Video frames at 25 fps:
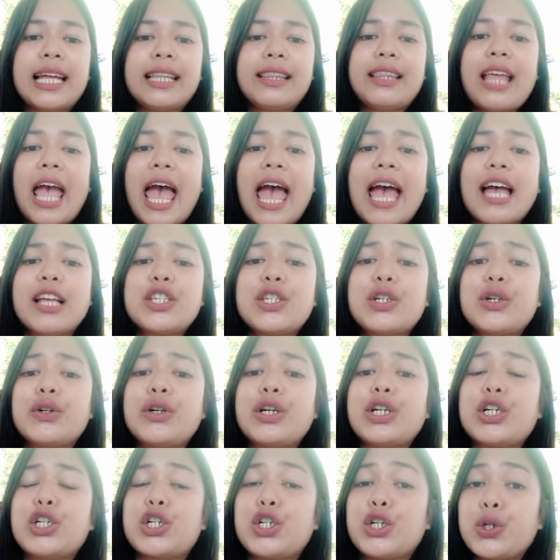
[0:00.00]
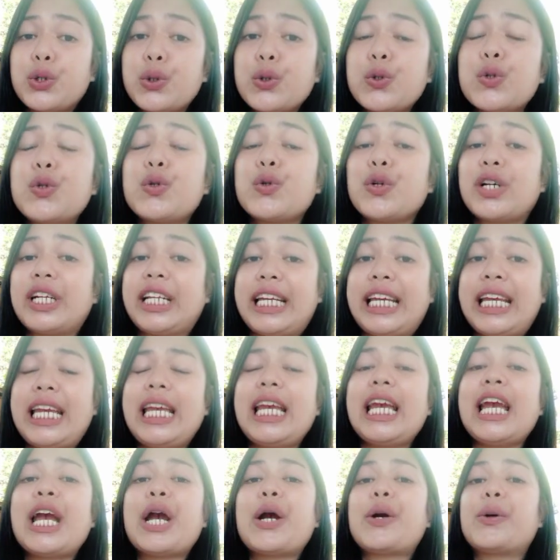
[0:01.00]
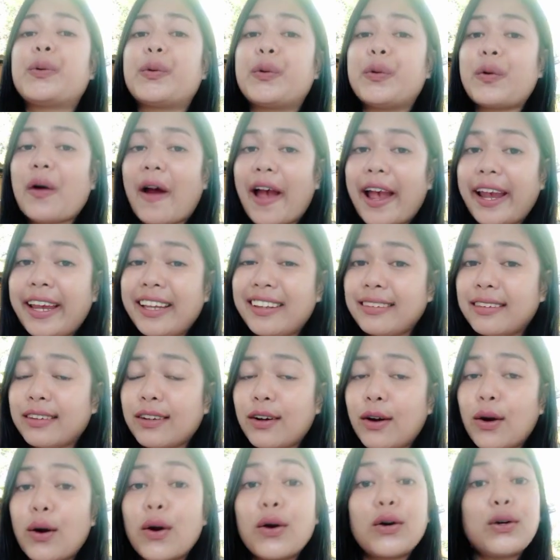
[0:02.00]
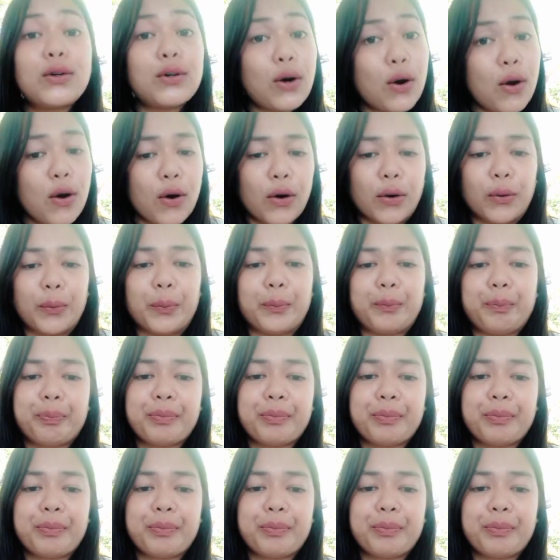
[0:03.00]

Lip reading: The answer is usually right or wrong.